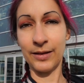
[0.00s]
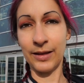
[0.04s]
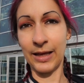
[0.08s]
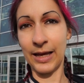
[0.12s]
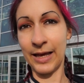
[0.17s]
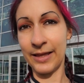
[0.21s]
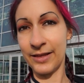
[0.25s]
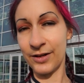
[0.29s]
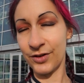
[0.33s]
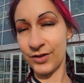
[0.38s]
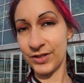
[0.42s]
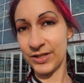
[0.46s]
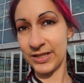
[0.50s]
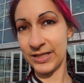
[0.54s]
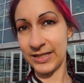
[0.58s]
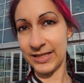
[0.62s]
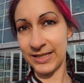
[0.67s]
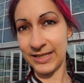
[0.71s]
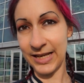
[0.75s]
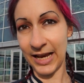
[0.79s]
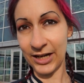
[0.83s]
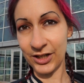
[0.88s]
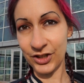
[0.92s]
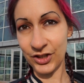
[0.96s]
And there's this
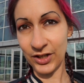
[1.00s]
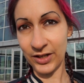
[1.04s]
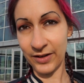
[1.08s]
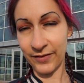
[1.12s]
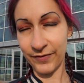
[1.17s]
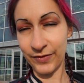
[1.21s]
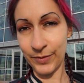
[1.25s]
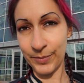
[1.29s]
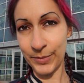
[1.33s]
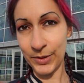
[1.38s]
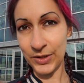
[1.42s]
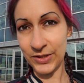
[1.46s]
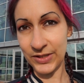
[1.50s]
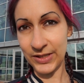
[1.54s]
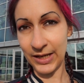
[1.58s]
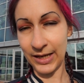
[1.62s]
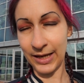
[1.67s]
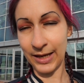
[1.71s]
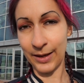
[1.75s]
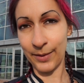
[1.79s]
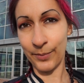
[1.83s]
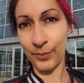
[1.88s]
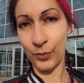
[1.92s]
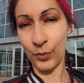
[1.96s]
section of the
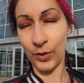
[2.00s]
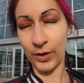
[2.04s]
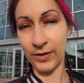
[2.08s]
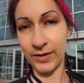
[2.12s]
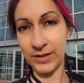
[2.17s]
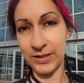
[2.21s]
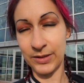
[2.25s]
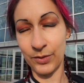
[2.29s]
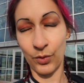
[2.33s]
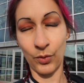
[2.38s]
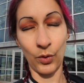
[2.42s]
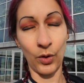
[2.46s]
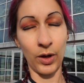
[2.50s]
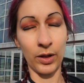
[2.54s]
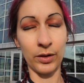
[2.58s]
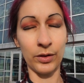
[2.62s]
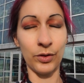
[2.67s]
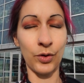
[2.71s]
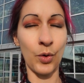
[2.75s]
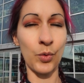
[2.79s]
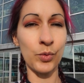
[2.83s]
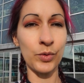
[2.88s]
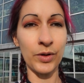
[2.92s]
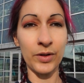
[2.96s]
museum where it's all
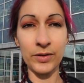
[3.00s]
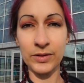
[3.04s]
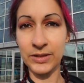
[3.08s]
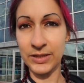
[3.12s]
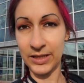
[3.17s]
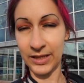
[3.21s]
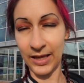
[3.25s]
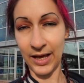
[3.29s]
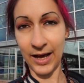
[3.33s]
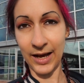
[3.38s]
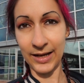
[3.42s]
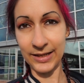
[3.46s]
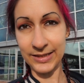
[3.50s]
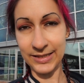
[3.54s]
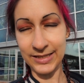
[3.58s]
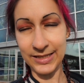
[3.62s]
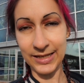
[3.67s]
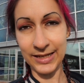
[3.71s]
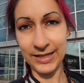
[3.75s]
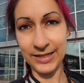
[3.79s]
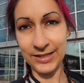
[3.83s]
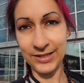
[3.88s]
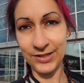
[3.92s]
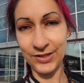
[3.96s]
local to the
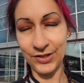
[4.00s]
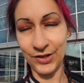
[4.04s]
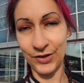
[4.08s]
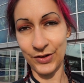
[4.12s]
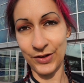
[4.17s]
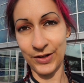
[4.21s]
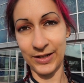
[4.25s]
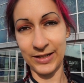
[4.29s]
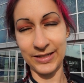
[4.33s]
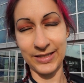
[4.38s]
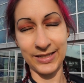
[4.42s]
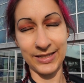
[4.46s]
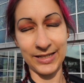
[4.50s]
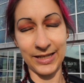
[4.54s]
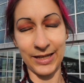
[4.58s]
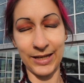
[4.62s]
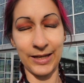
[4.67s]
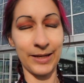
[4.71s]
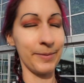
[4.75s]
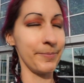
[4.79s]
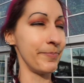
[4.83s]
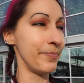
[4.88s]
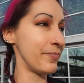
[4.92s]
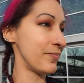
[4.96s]
Hudson, so you could
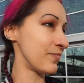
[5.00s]
see